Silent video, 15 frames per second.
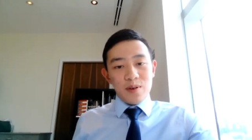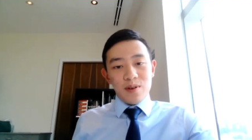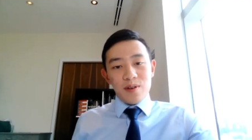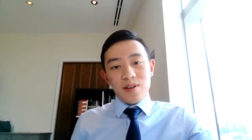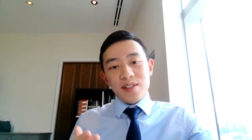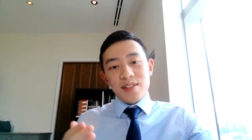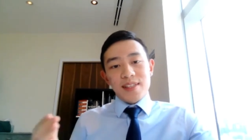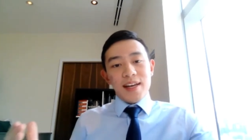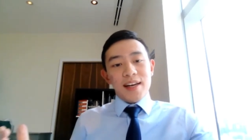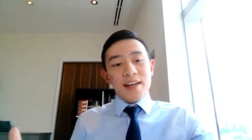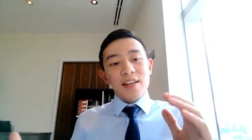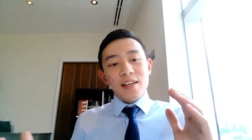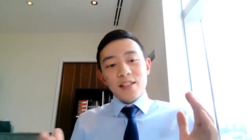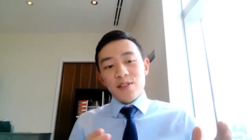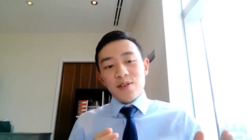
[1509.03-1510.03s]
or is
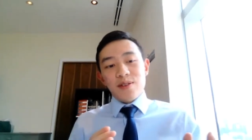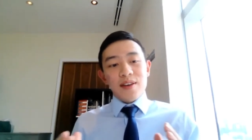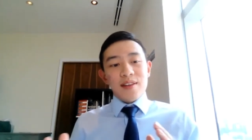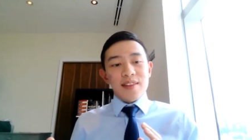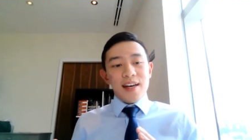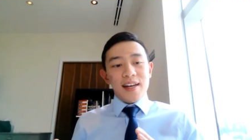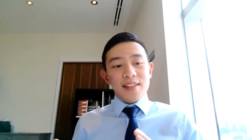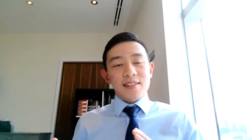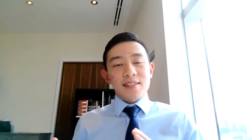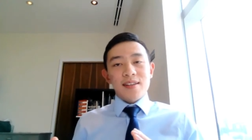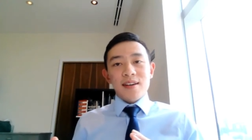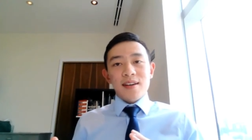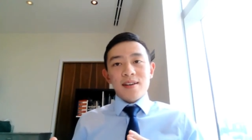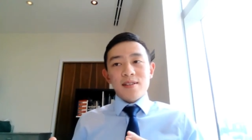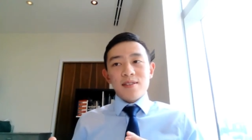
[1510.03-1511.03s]
that do you think that's
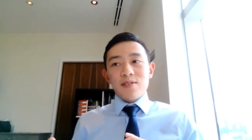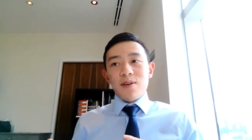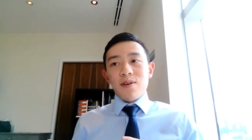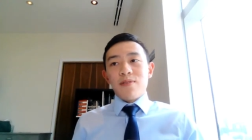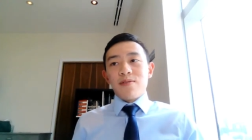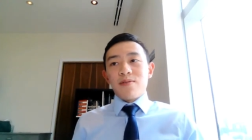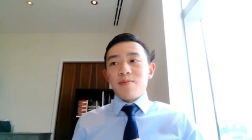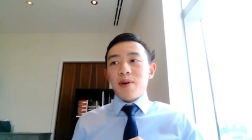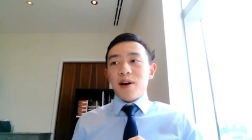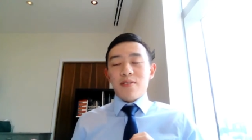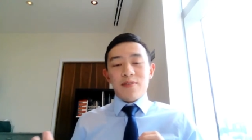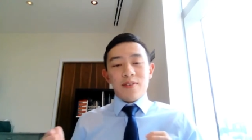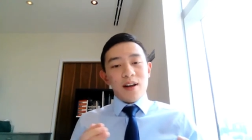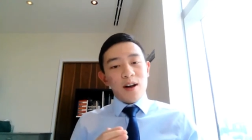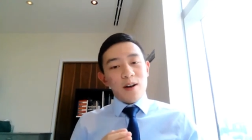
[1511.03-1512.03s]
sort of part
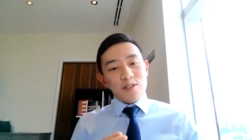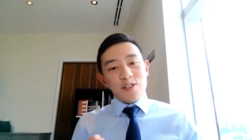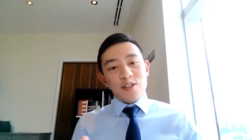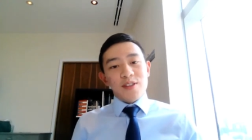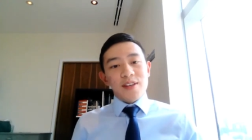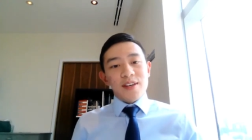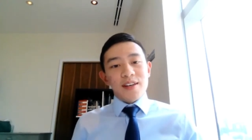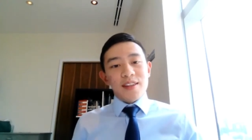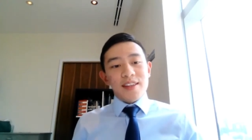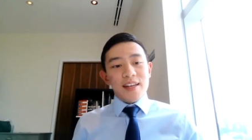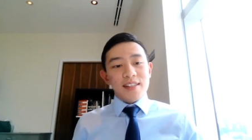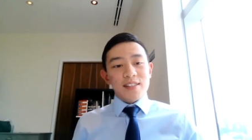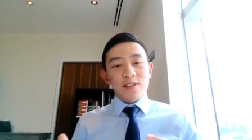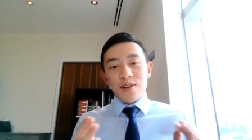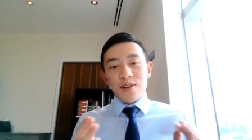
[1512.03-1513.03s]
of a culture thing
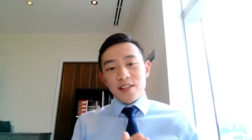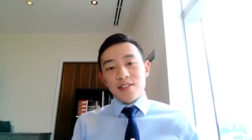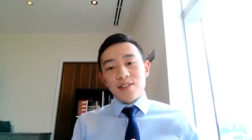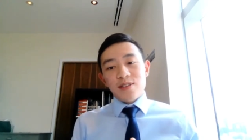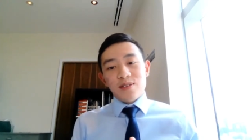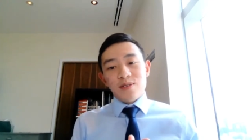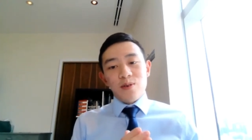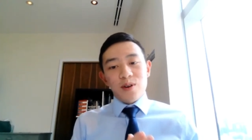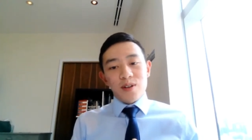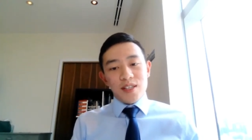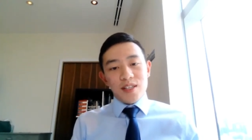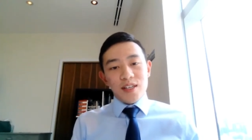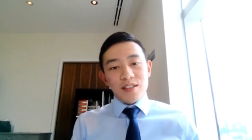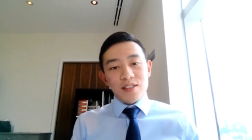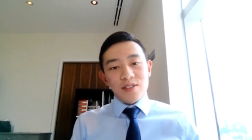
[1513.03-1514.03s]
that's unique to
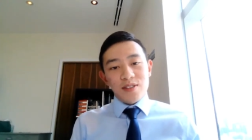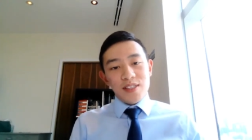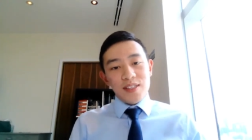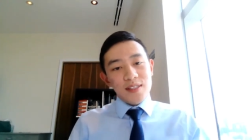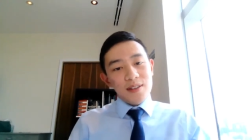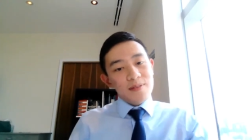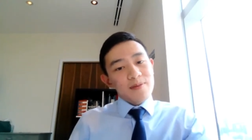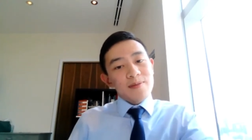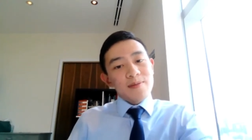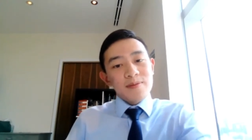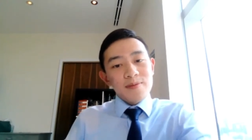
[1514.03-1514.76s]
nordic countries